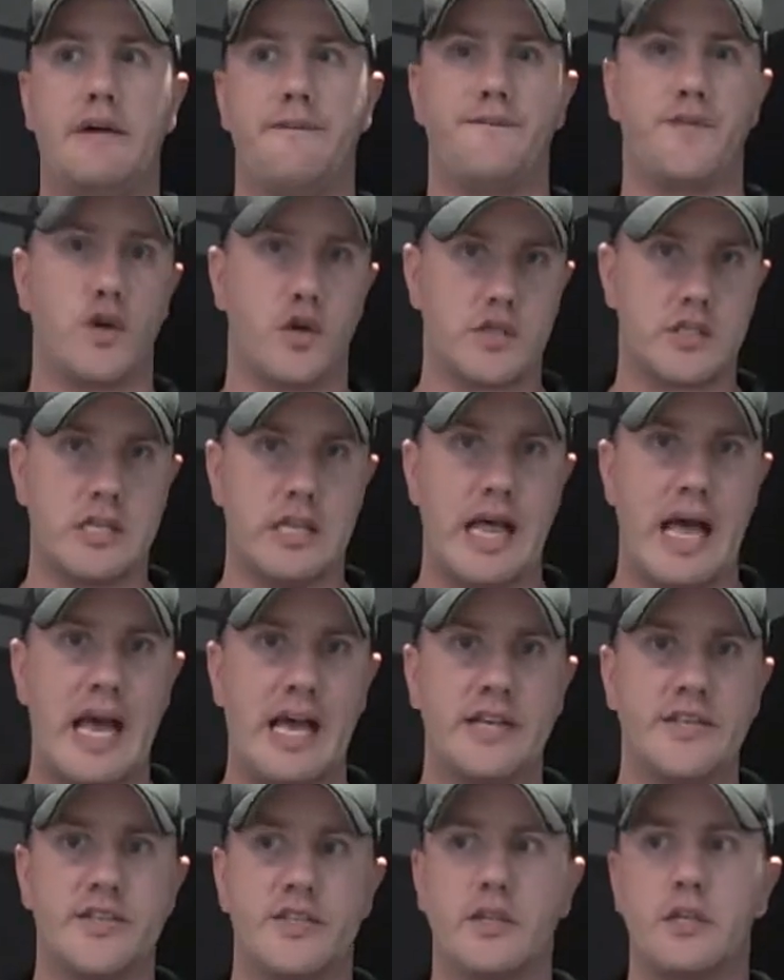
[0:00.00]
first
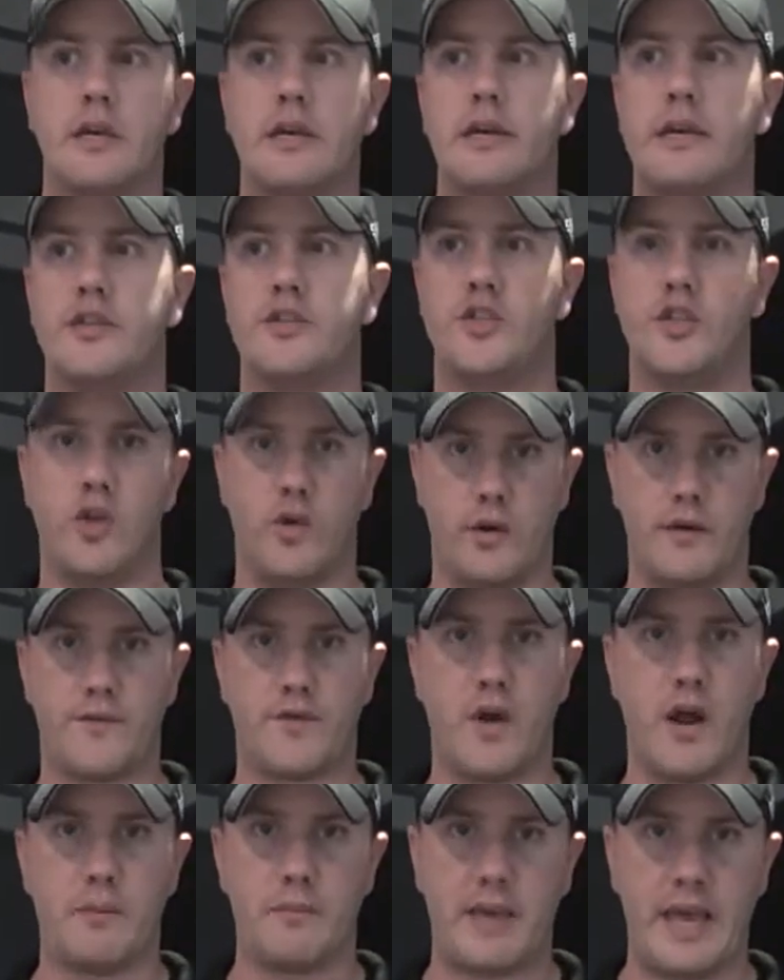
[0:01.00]
class to and
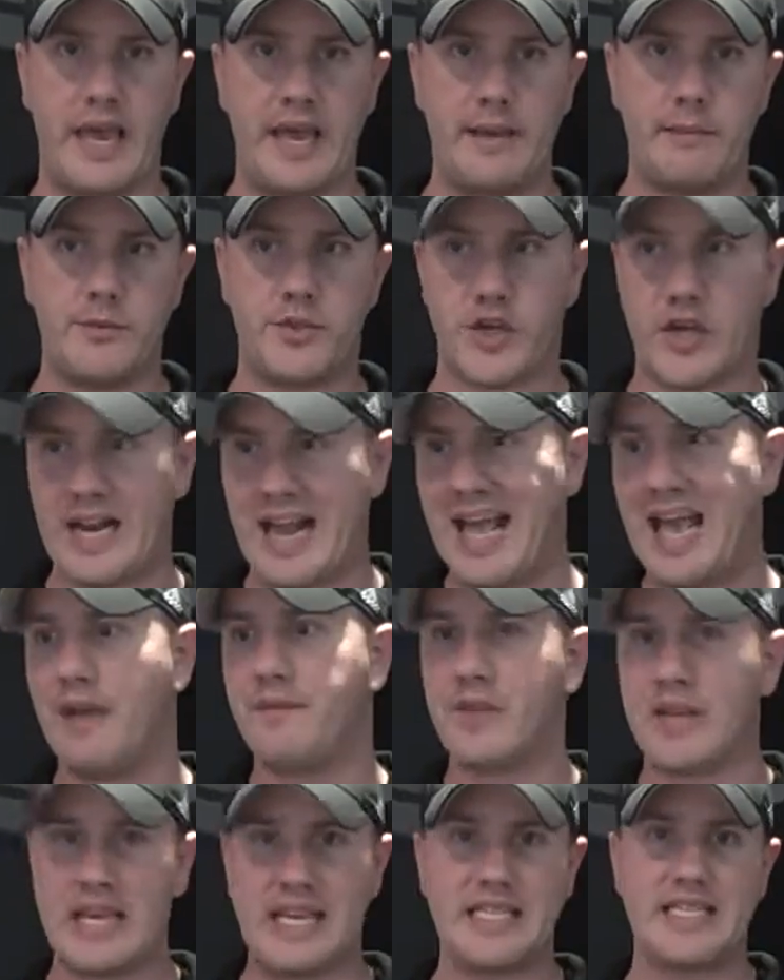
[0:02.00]
from games. You're going to
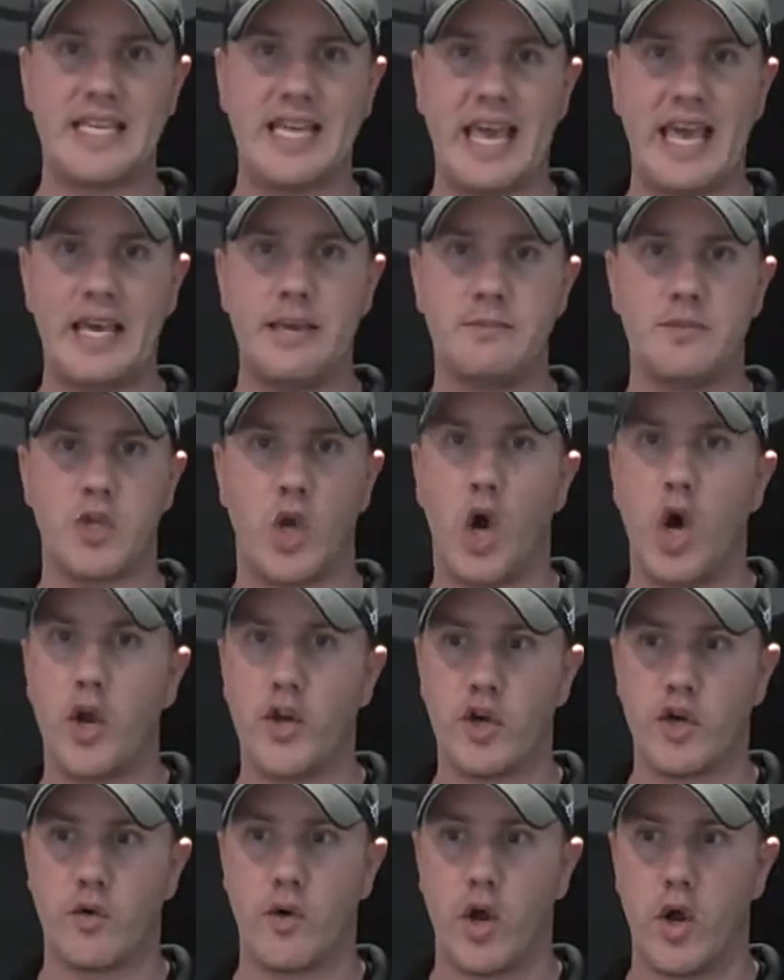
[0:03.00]
have to get to games
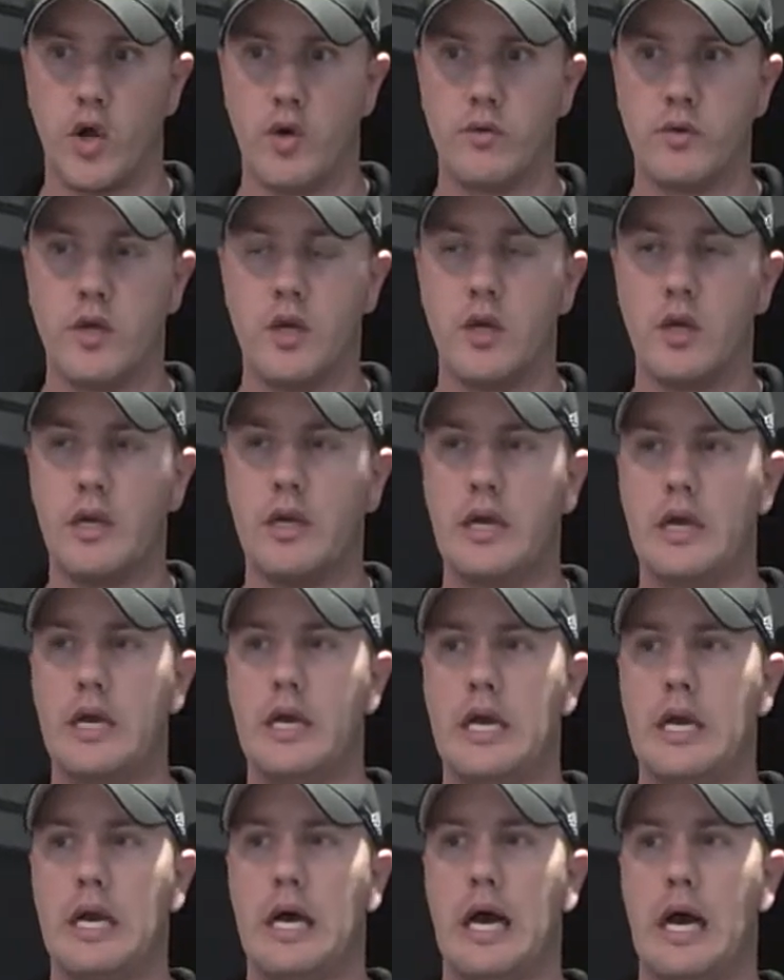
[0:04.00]
on your own.
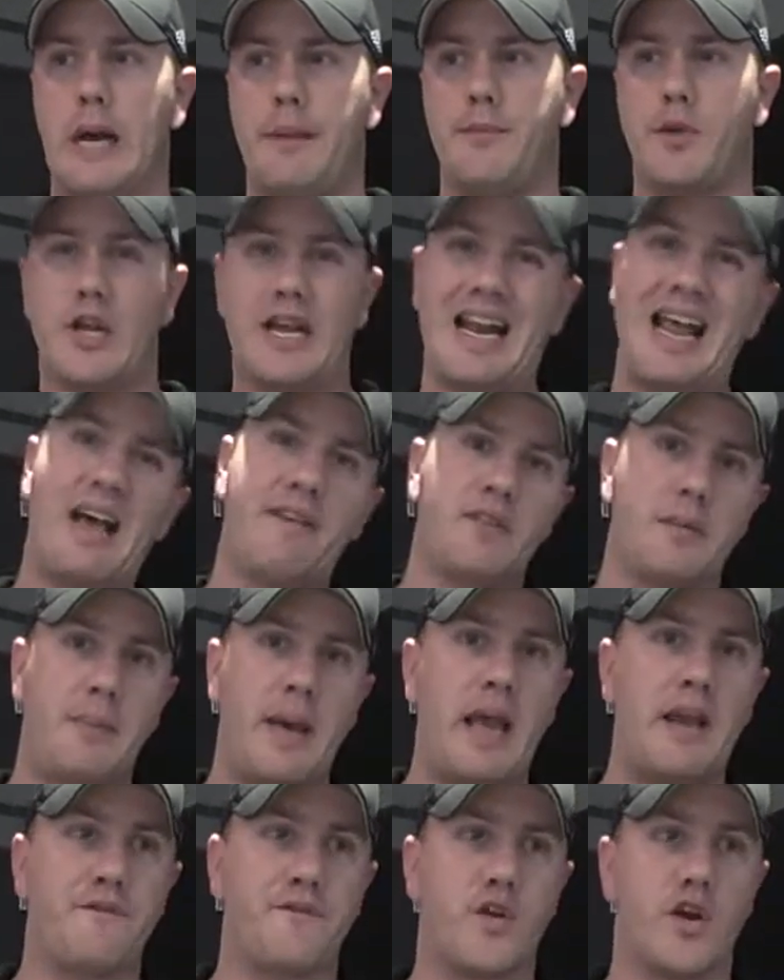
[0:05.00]
You're going to have to
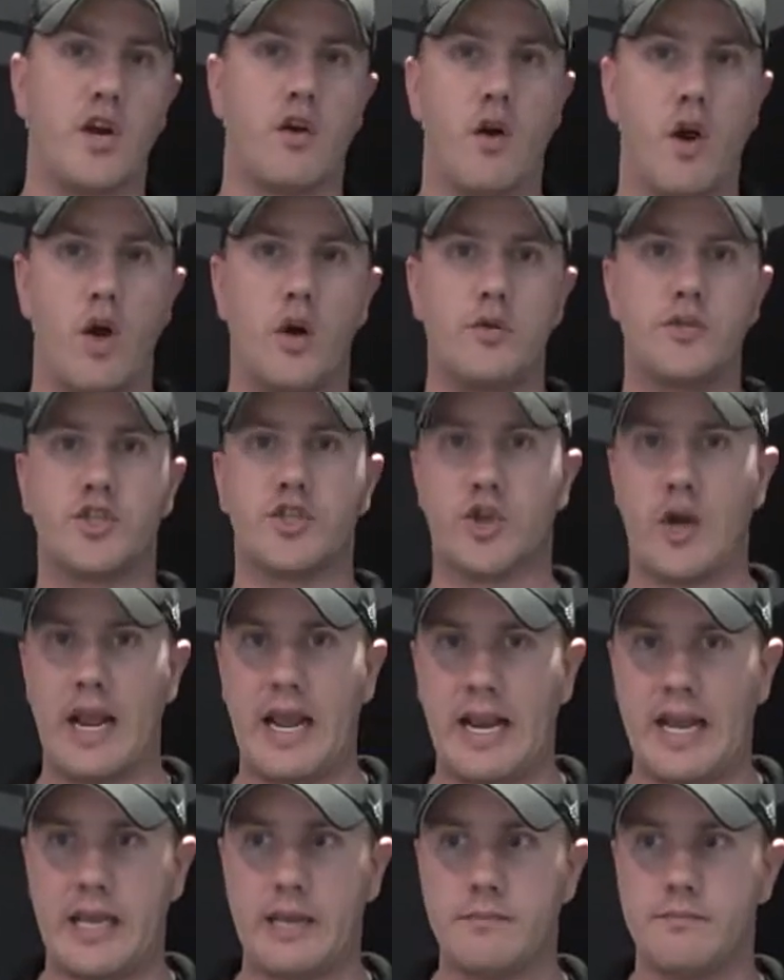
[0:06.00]
pay for your own
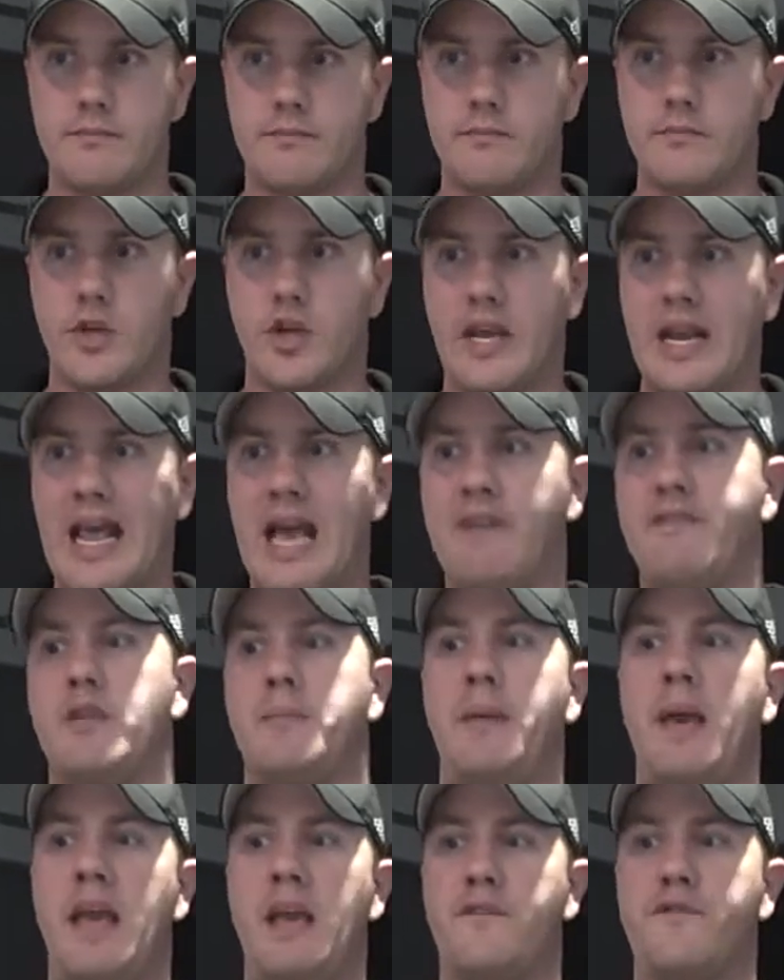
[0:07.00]
training. You're going to have to
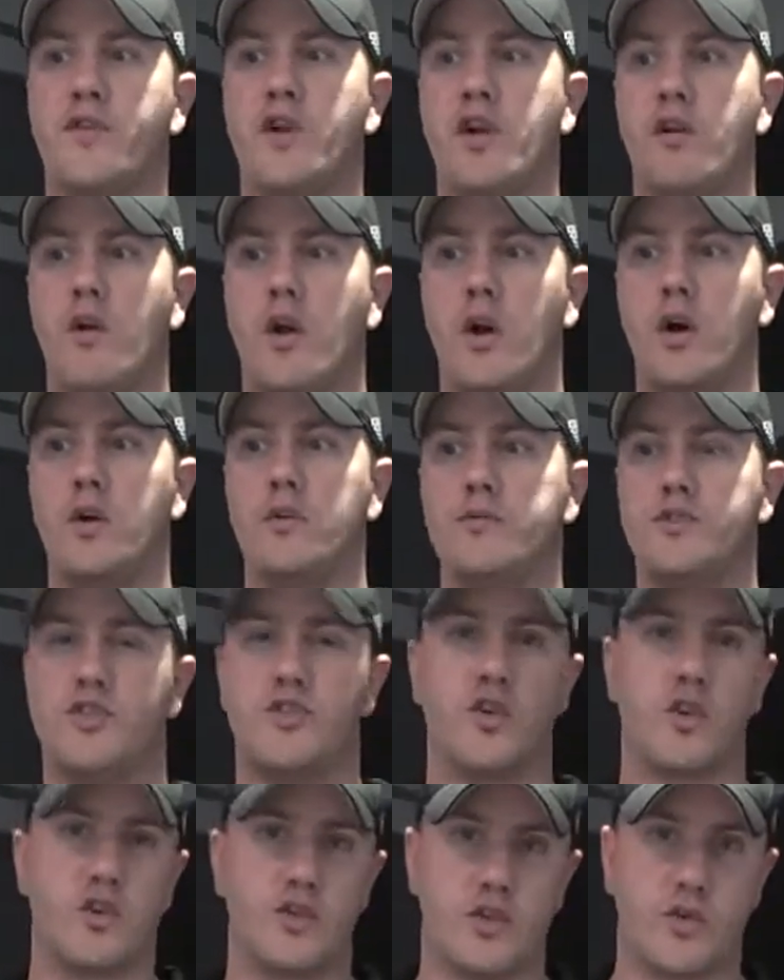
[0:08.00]
pay for your own
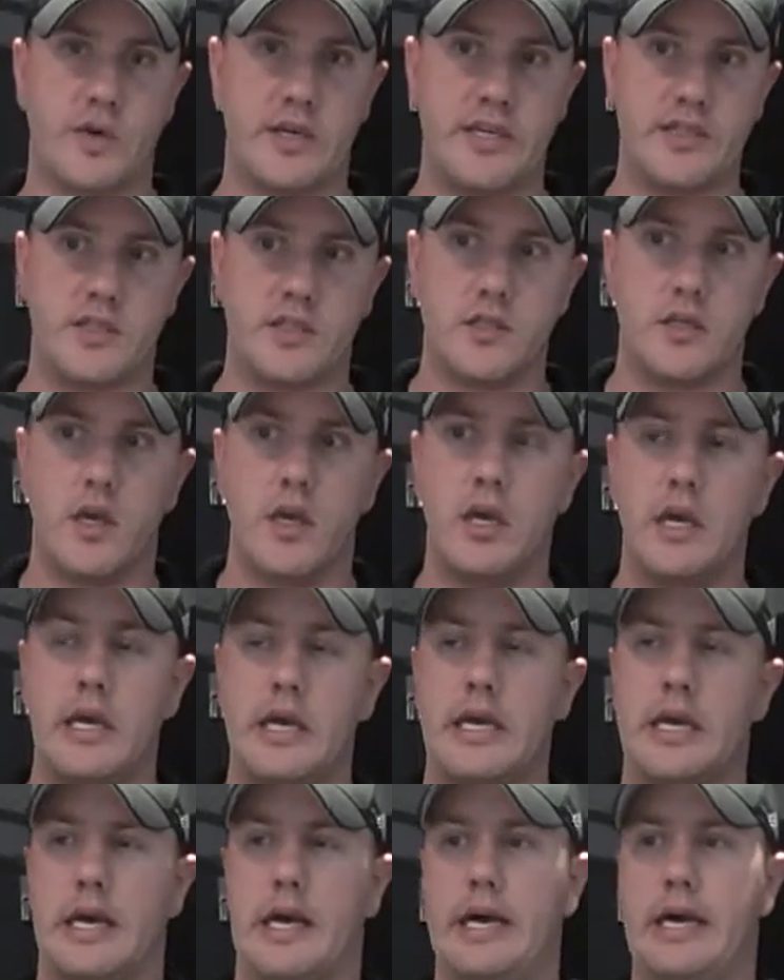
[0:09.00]
surgeries.
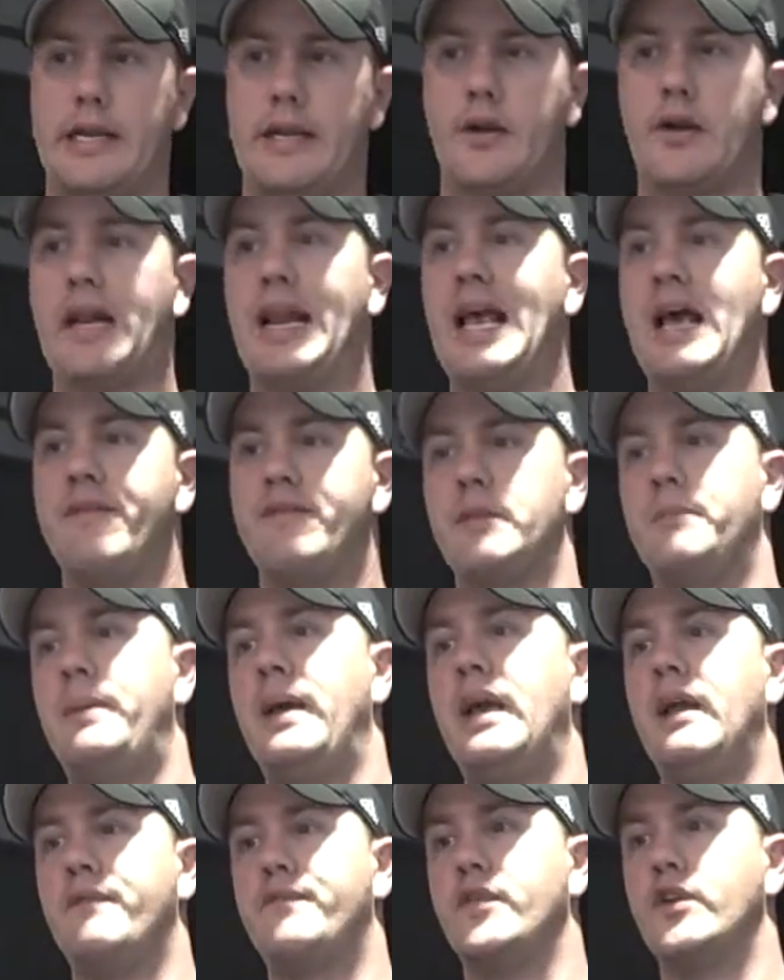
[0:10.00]
You're going to have to
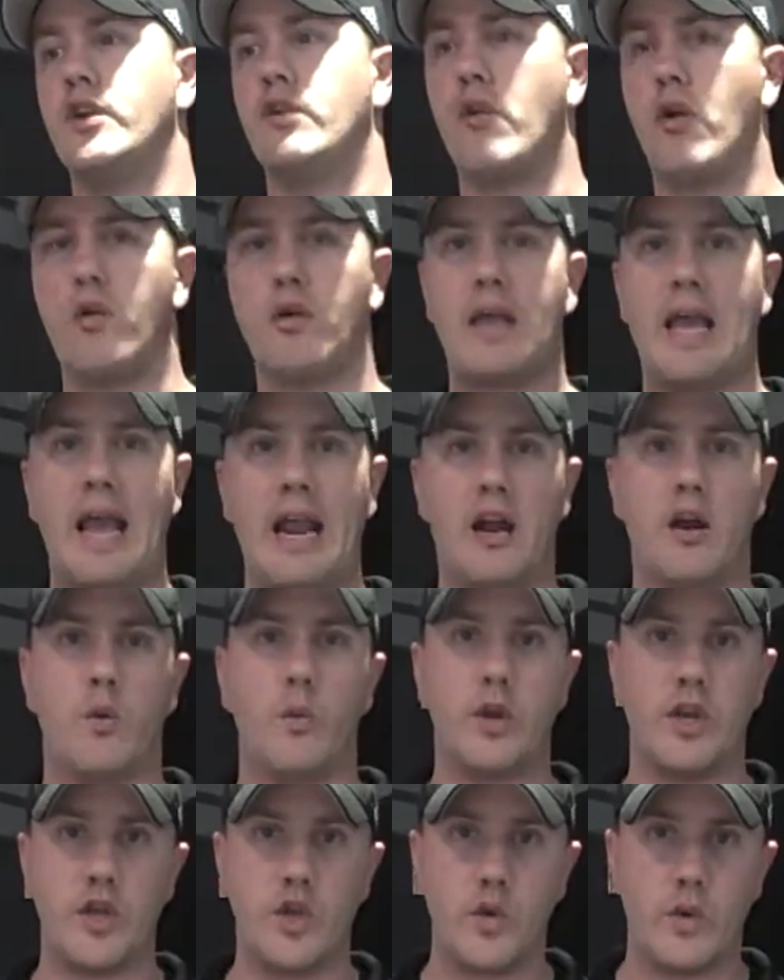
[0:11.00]
pay for your own care
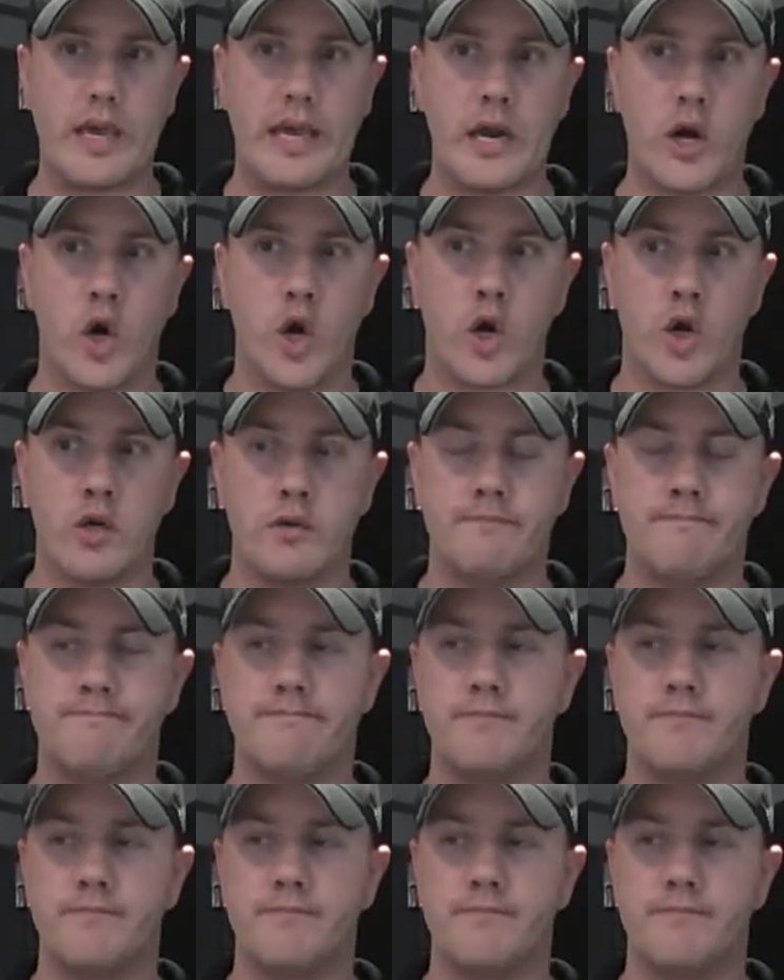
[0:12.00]
when you get hurt.